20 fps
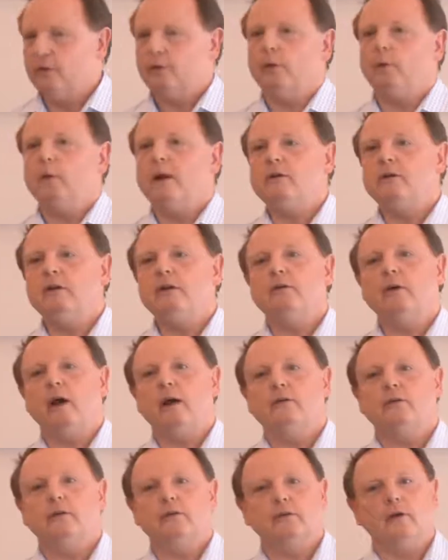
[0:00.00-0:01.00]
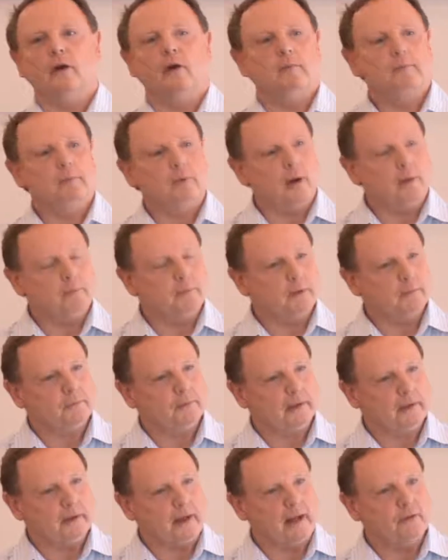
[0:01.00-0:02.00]
So when she tries to solve
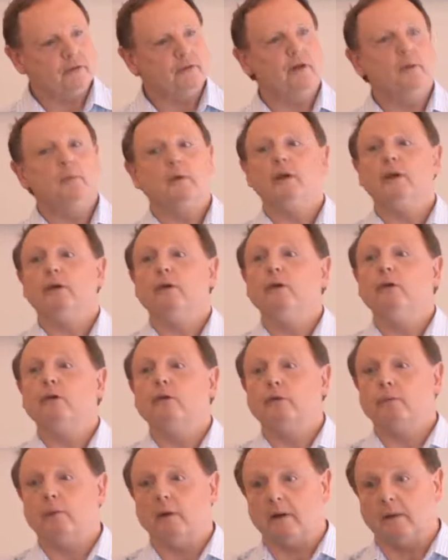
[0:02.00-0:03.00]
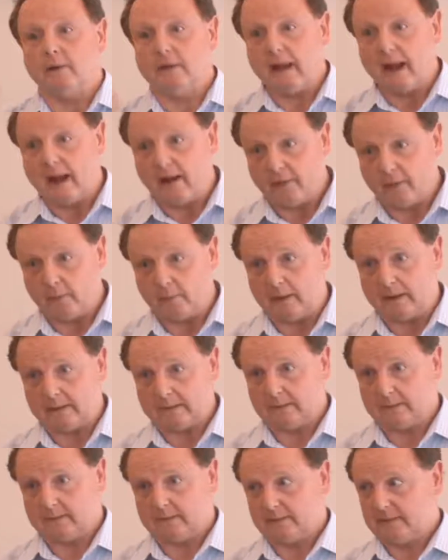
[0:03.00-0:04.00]
problems in life, she will use one of the other ones.